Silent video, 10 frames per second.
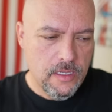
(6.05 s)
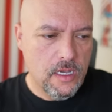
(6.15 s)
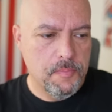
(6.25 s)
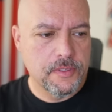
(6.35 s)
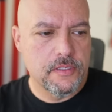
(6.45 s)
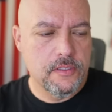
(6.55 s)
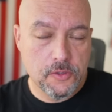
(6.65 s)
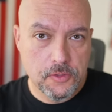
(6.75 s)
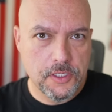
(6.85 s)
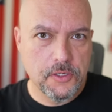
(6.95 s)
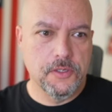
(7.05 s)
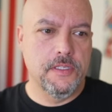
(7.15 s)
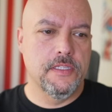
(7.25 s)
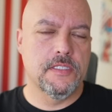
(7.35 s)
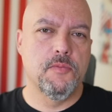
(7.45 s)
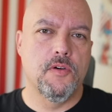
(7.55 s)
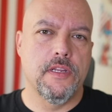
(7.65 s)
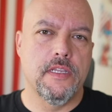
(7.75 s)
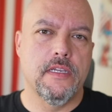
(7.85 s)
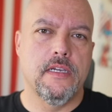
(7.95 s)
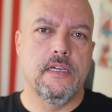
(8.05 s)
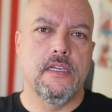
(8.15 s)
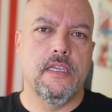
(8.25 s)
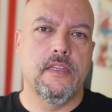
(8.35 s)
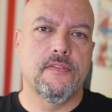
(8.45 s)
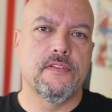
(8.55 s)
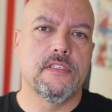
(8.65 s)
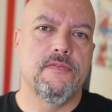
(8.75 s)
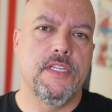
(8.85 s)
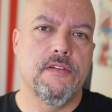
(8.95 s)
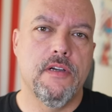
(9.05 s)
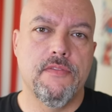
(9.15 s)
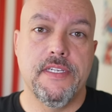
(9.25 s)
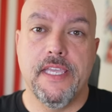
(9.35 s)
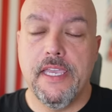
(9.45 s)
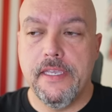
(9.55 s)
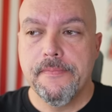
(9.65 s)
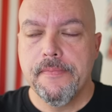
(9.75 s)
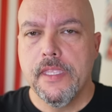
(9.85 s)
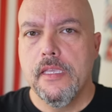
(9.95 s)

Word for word: Up early, early this morning, uh, and the first video of the day